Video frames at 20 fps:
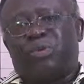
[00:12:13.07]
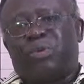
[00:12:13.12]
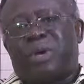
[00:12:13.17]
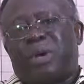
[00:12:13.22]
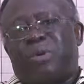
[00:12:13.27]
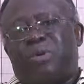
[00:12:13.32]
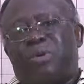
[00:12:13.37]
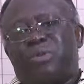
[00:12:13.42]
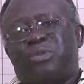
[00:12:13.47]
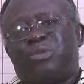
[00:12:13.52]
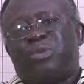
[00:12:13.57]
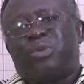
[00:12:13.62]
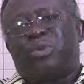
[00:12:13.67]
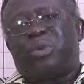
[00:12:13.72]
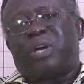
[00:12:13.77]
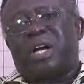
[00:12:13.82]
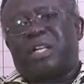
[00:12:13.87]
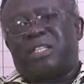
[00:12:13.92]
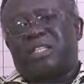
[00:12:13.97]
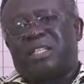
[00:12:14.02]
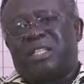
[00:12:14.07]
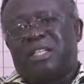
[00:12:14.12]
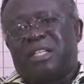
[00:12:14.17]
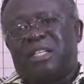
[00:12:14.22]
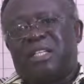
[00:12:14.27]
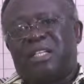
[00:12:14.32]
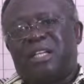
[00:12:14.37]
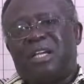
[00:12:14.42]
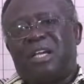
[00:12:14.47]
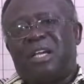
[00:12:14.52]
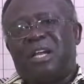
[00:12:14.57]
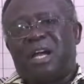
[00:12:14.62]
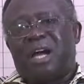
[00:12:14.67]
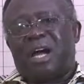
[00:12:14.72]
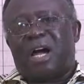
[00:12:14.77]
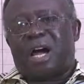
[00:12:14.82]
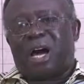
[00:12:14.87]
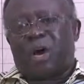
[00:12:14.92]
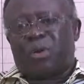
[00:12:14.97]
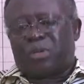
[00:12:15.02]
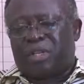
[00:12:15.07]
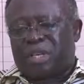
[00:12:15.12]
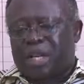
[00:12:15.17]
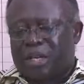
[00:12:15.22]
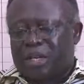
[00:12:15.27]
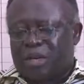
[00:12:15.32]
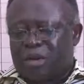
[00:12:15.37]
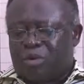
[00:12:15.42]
We are going to look at the outline